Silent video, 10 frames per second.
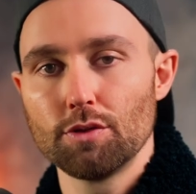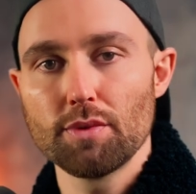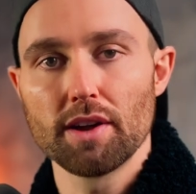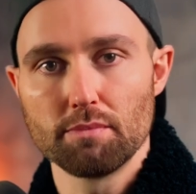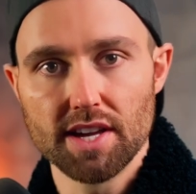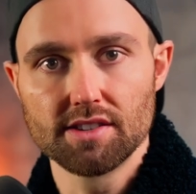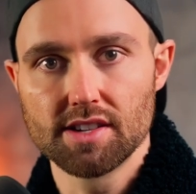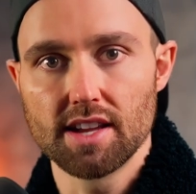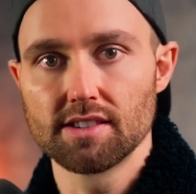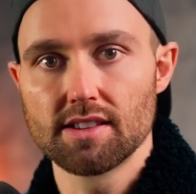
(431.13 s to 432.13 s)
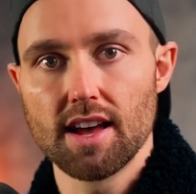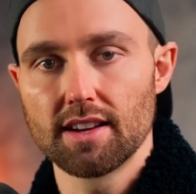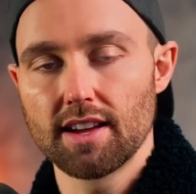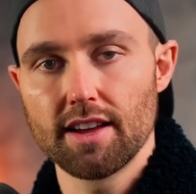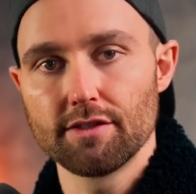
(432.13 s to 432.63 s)
hope that makes sense
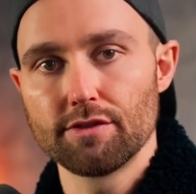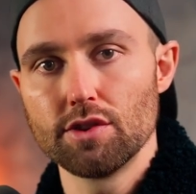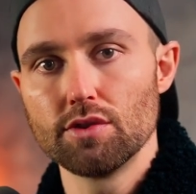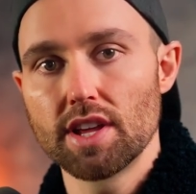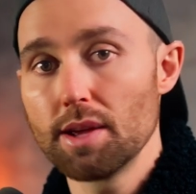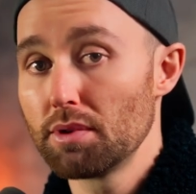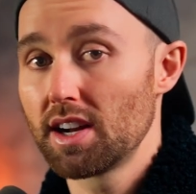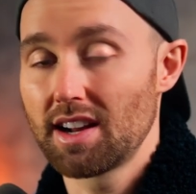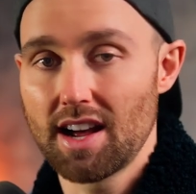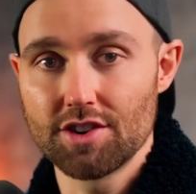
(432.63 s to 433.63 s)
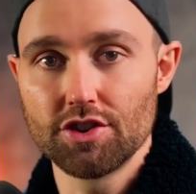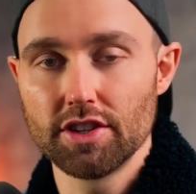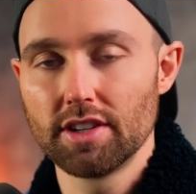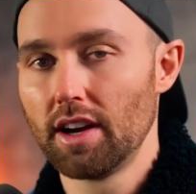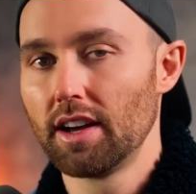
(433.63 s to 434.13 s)
that if you keep it at
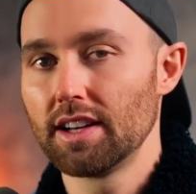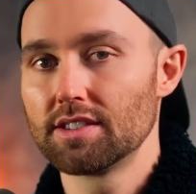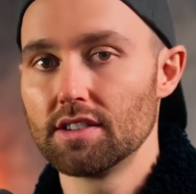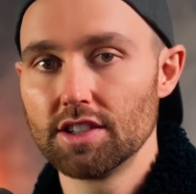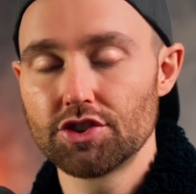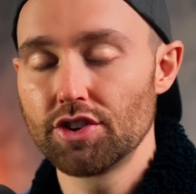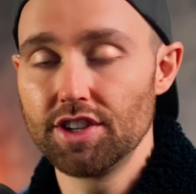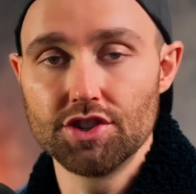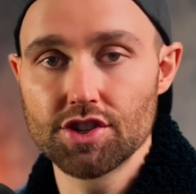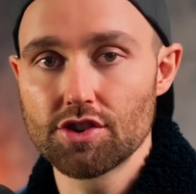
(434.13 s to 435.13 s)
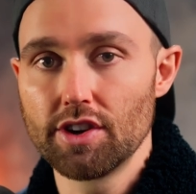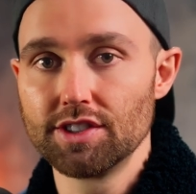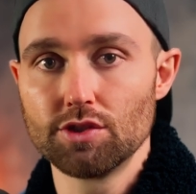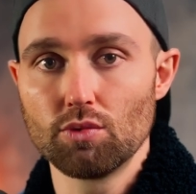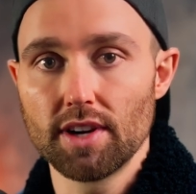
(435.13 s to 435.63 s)
100, it's literally just going
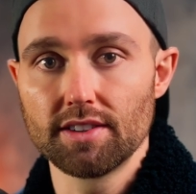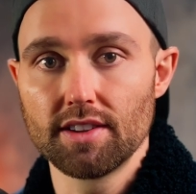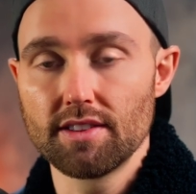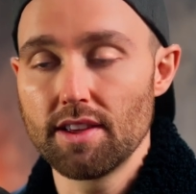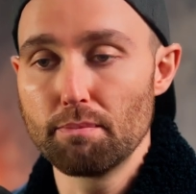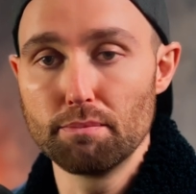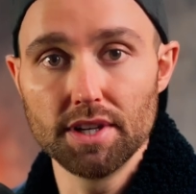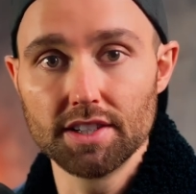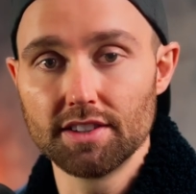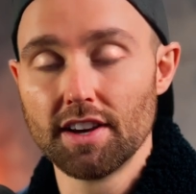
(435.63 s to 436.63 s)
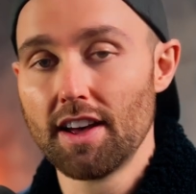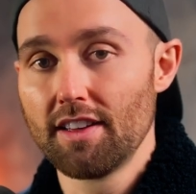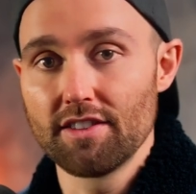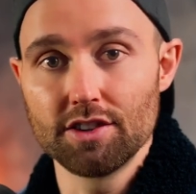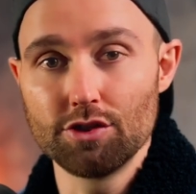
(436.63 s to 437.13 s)
to run the bid
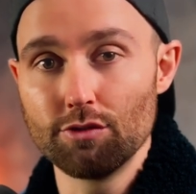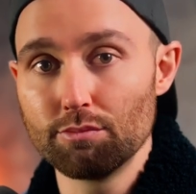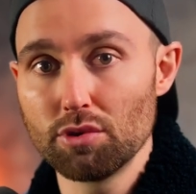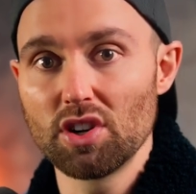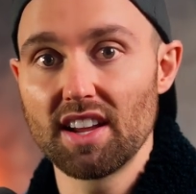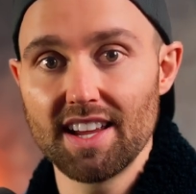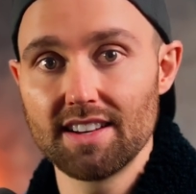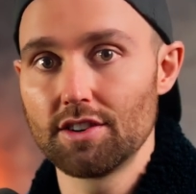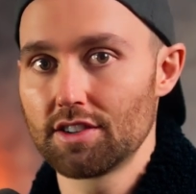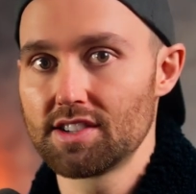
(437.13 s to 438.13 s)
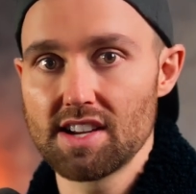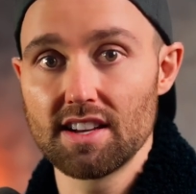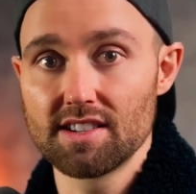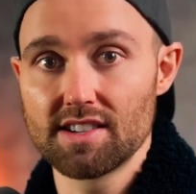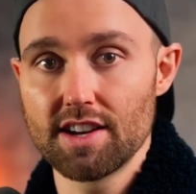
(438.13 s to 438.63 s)
that you've put in on
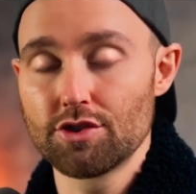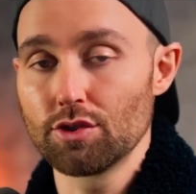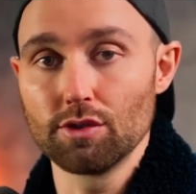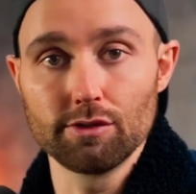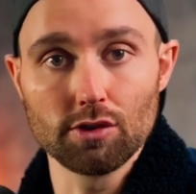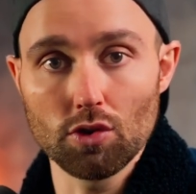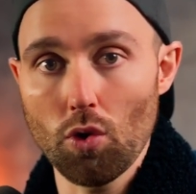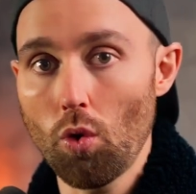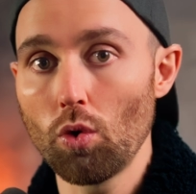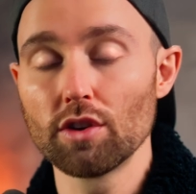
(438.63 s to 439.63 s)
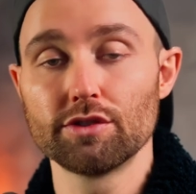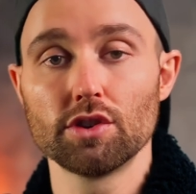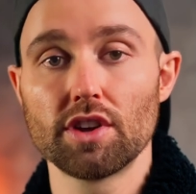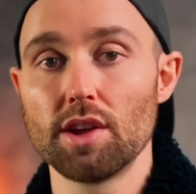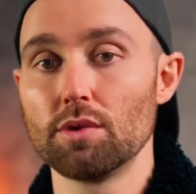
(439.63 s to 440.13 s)
Seller Central for all of
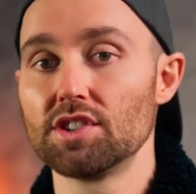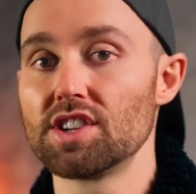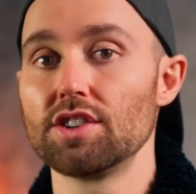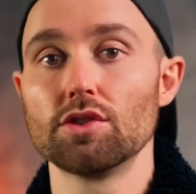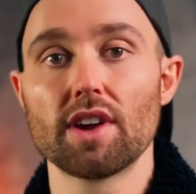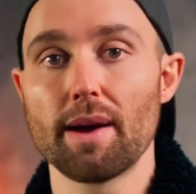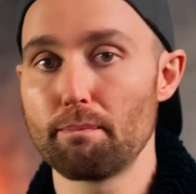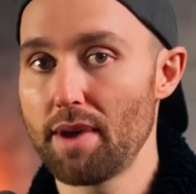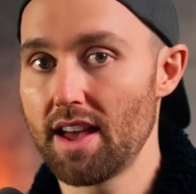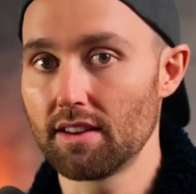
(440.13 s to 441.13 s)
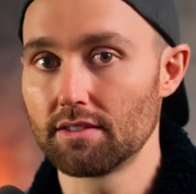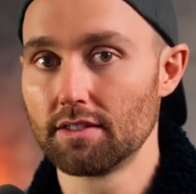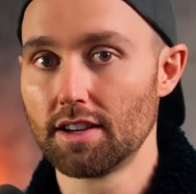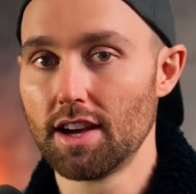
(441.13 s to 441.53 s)
your keywords in your campaign.